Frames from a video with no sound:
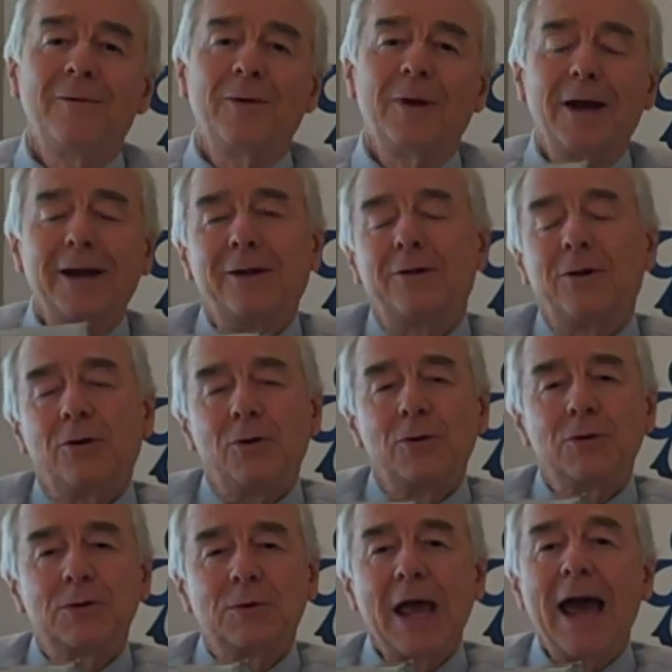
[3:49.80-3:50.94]
And when I
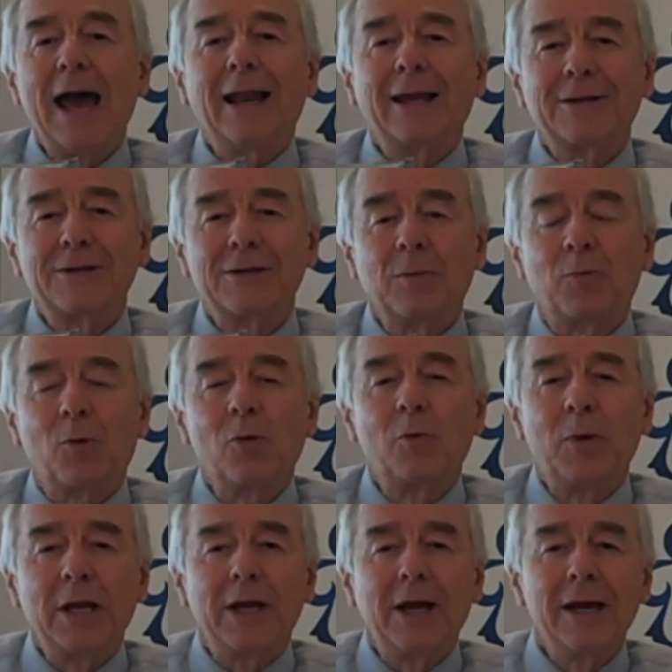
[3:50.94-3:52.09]
introduced Alex to
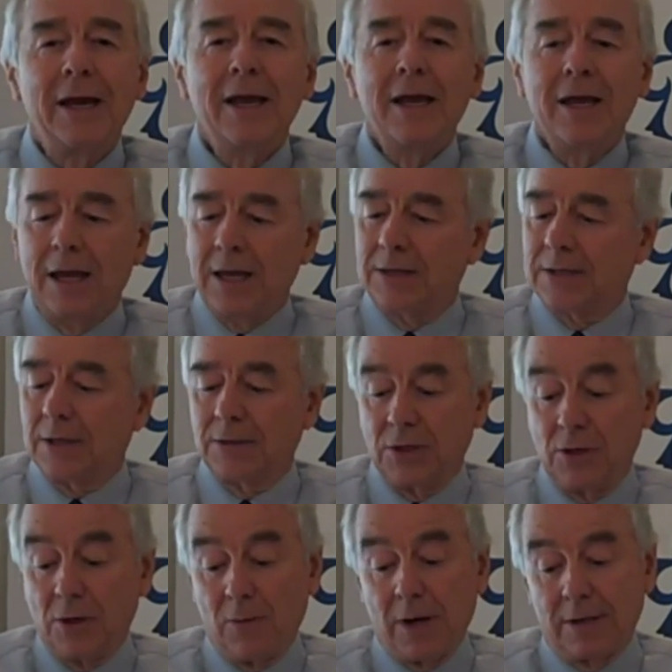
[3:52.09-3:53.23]
Probíta, he
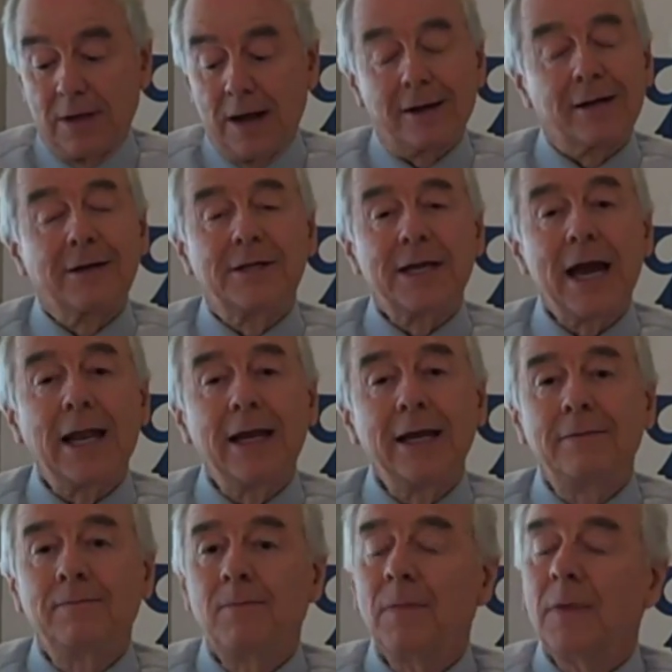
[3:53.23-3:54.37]
says, you know what, Dr.
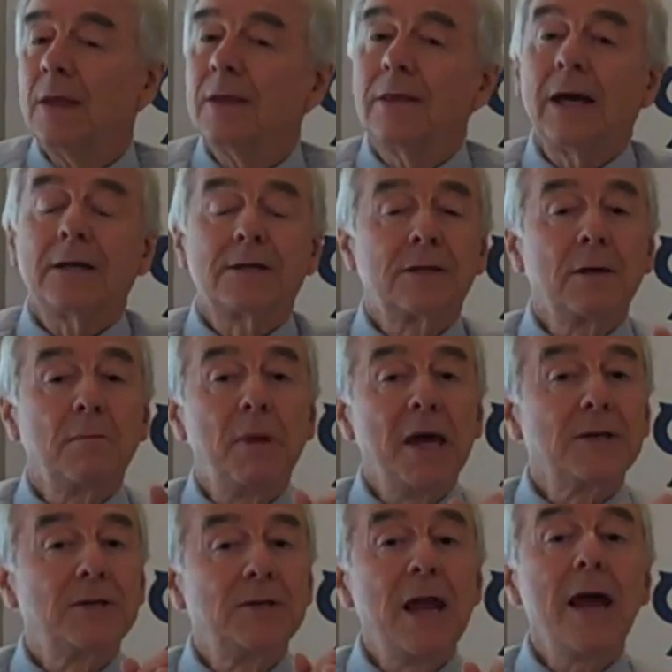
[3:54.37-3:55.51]
Charlie? That's the
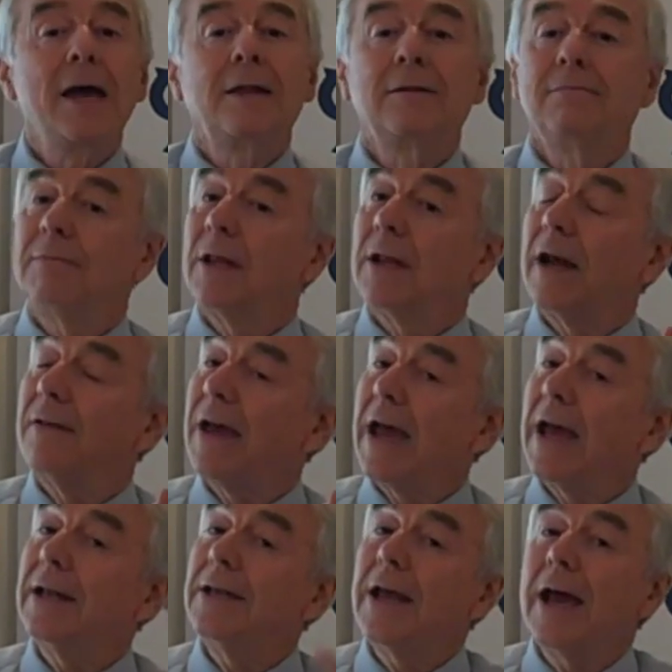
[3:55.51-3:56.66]
best yet that I've
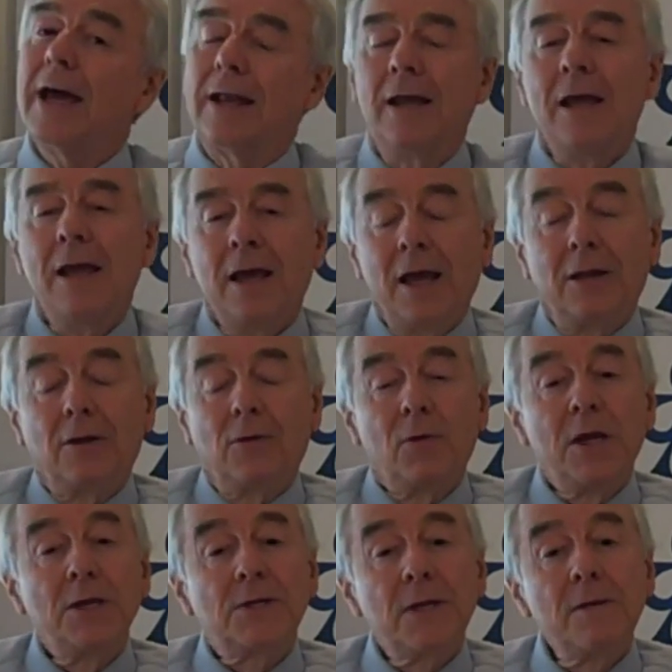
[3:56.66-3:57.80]
had yet. And the
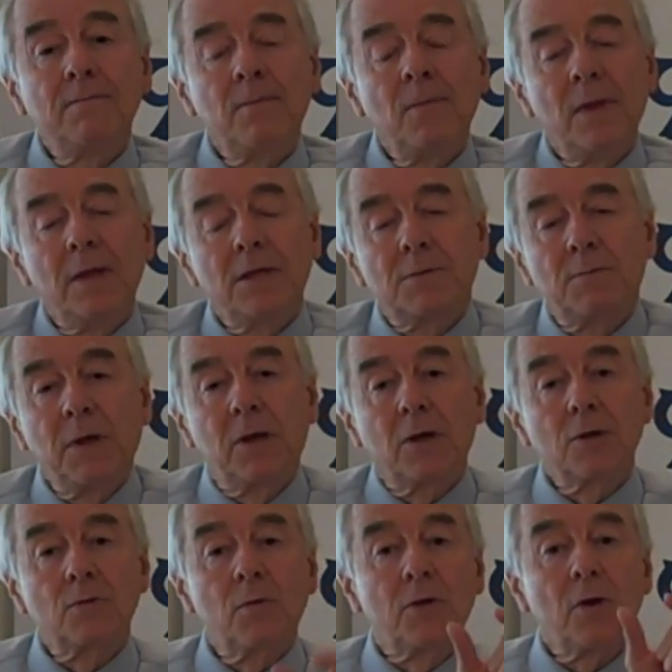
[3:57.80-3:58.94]
reason is
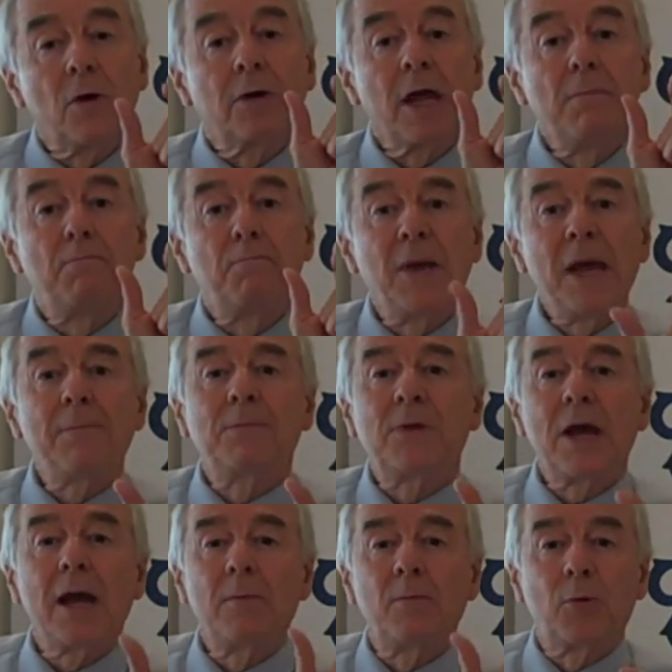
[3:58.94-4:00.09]
because we're talking
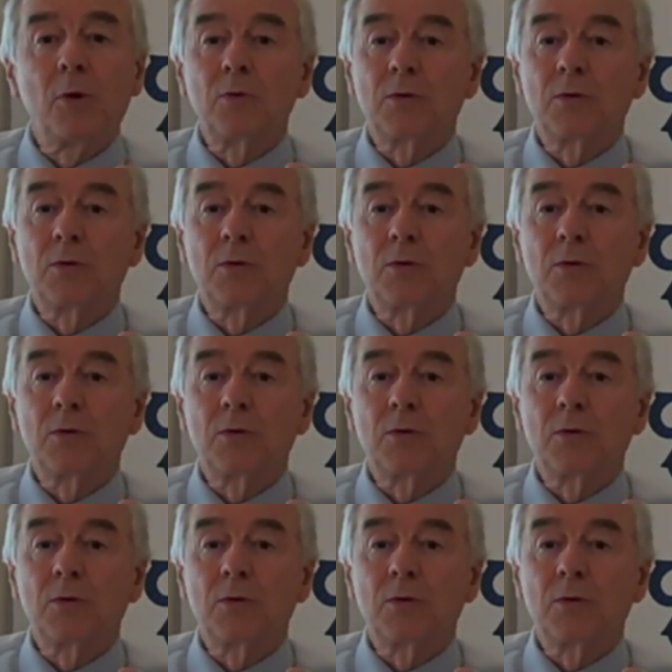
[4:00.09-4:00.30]
peptide